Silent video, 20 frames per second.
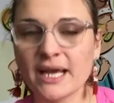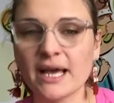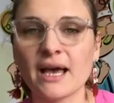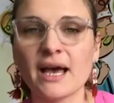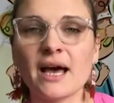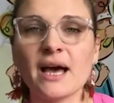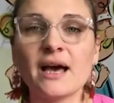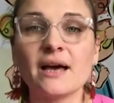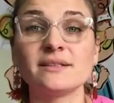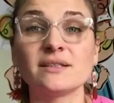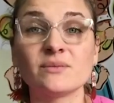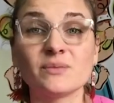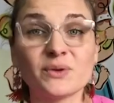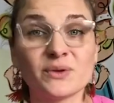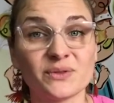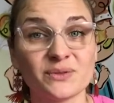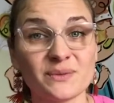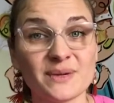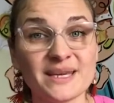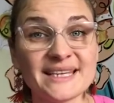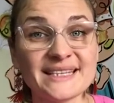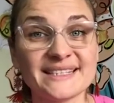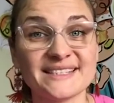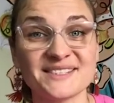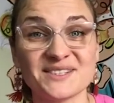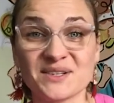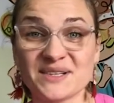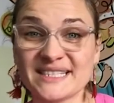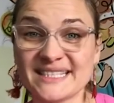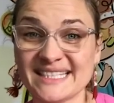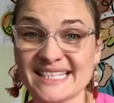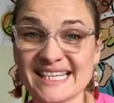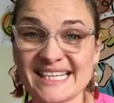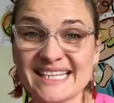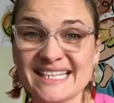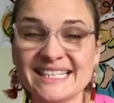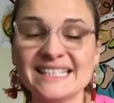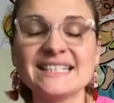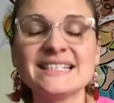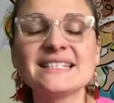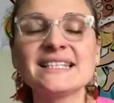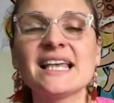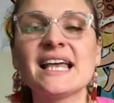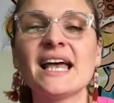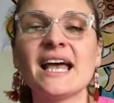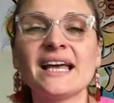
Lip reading: Number 3, sardines.